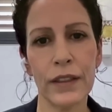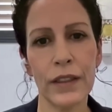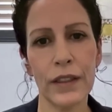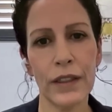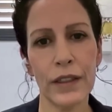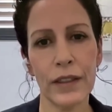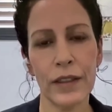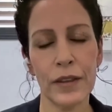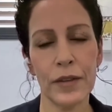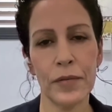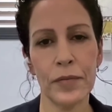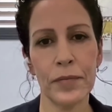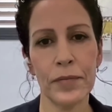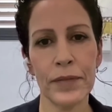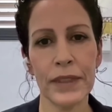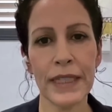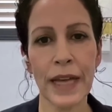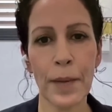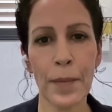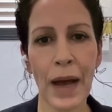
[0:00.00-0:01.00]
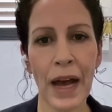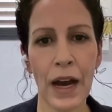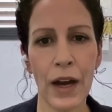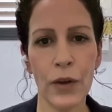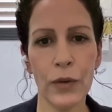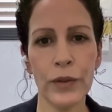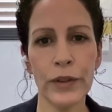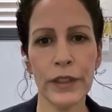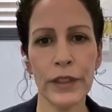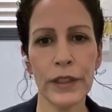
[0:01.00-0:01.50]

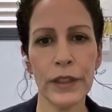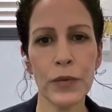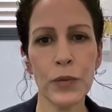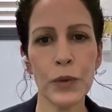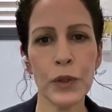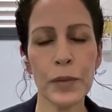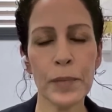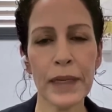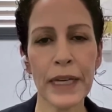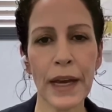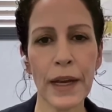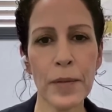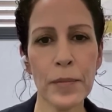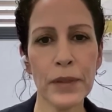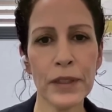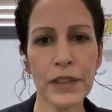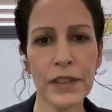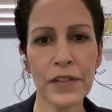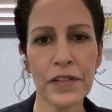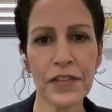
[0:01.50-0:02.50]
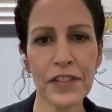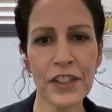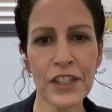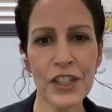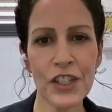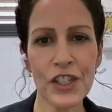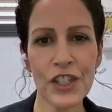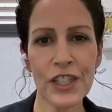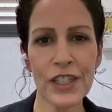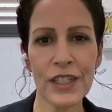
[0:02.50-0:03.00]
somehow that it would be able to
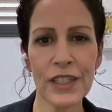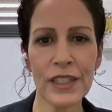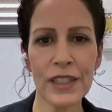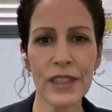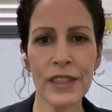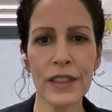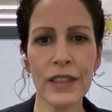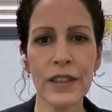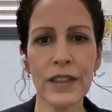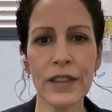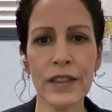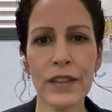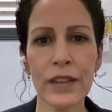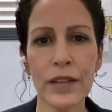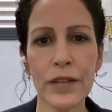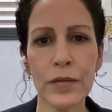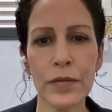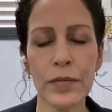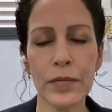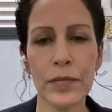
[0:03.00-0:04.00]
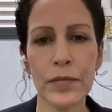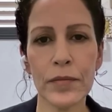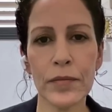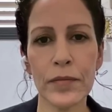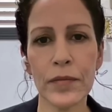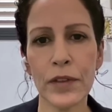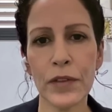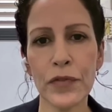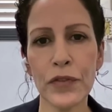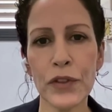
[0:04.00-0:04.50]
finish this in
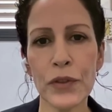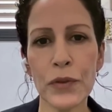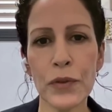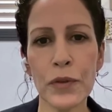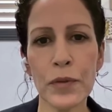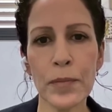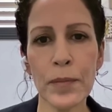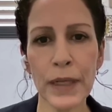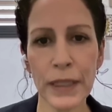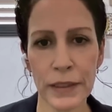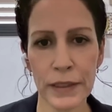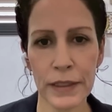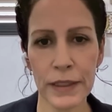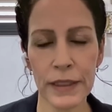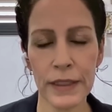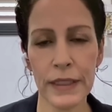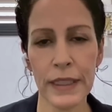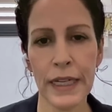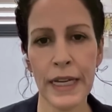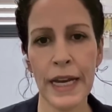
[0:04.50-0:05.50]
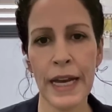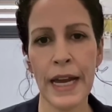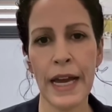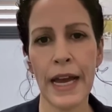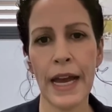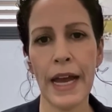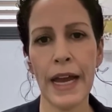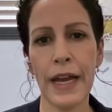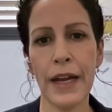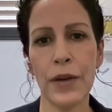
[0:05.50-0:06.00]
a few months.
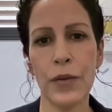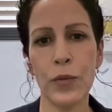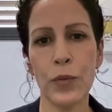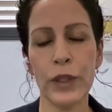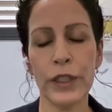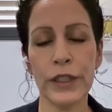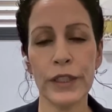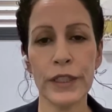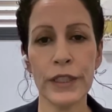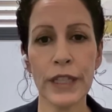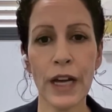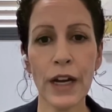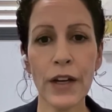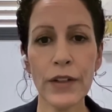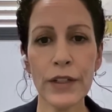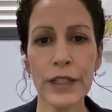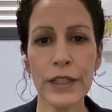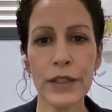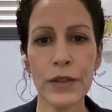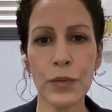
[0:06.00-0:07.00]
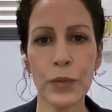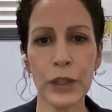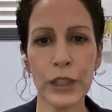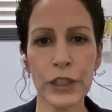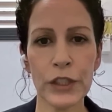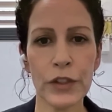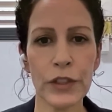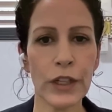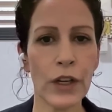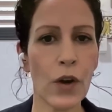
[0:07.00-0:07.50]
And when the Saudis
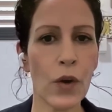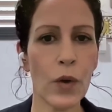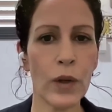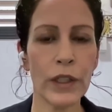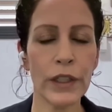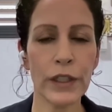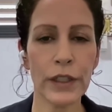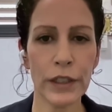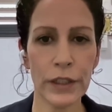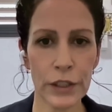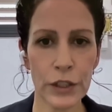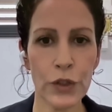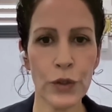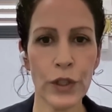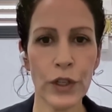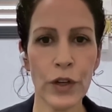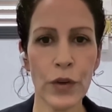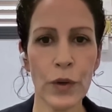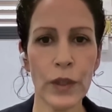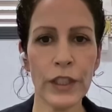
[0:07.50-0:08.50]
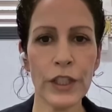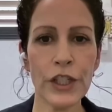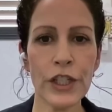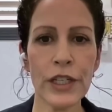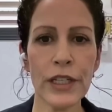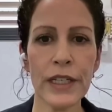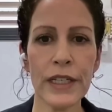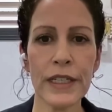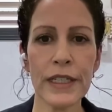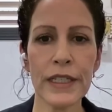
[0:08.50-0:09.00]
went into the
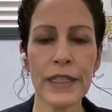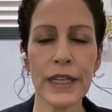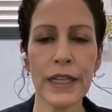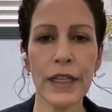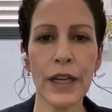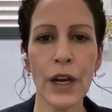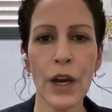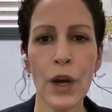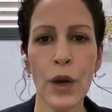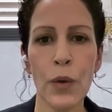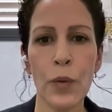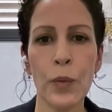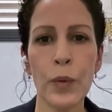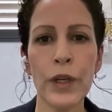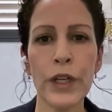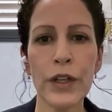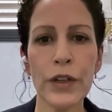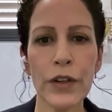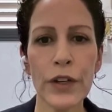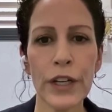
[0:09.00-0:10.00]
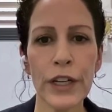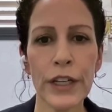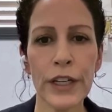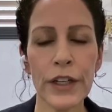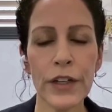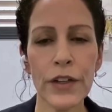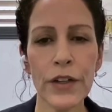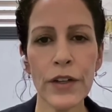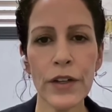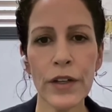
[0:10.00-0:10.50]
coalition, they said, we are
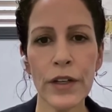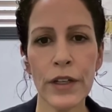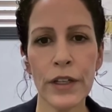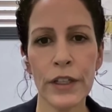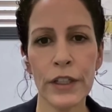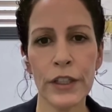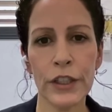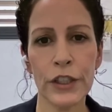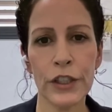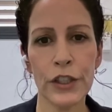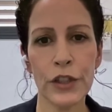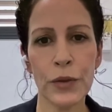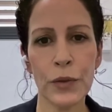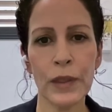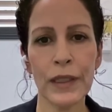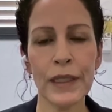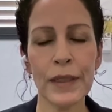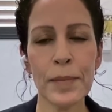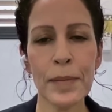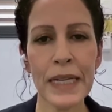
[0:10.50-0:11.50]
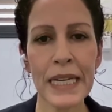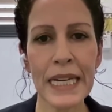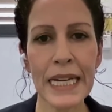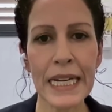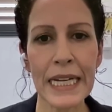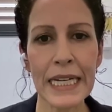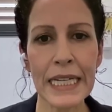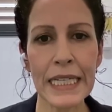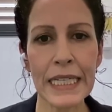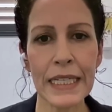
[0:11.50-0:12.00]
here to
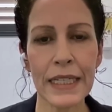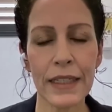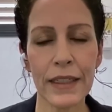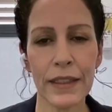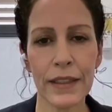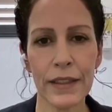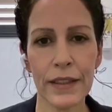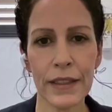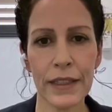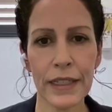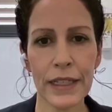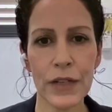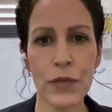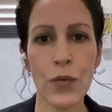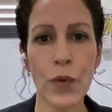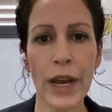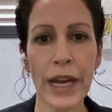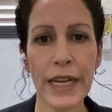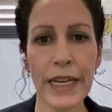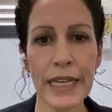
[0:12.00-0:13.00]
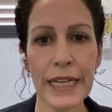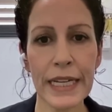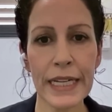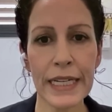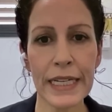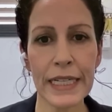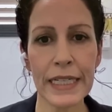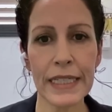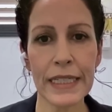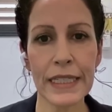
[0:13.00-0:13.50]
eliminate the
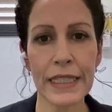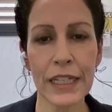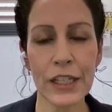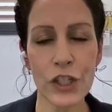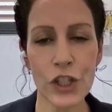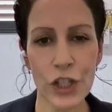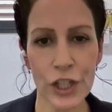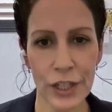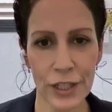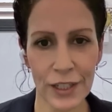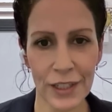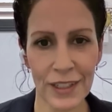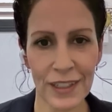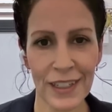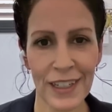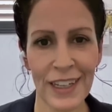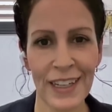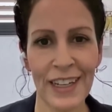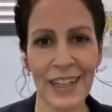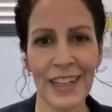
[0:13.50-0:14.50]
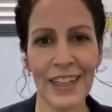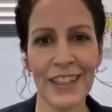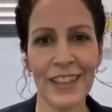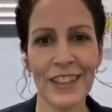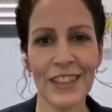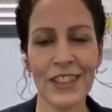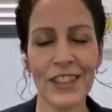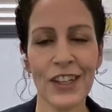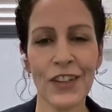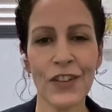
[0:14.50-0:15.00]
Iranian extension in
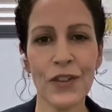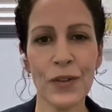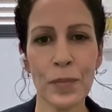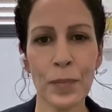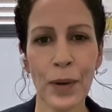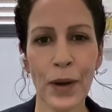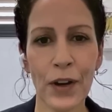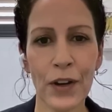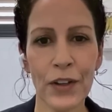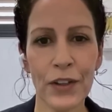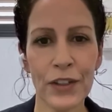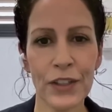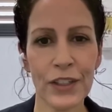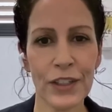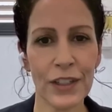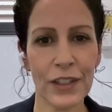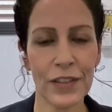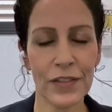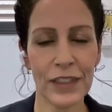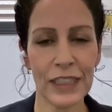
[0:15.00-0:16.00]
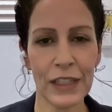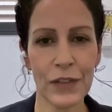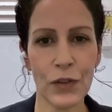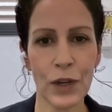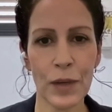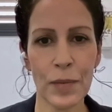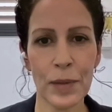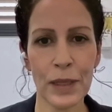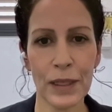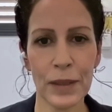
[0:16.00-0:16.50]
the southern part of the
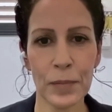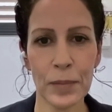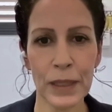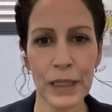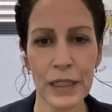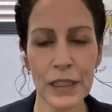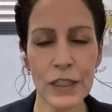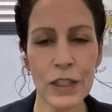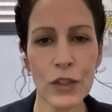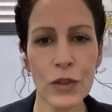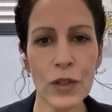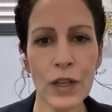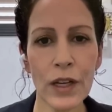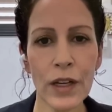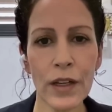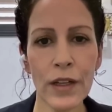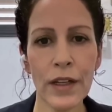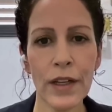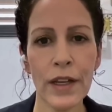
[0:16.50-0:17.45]
Arabian Peninsula,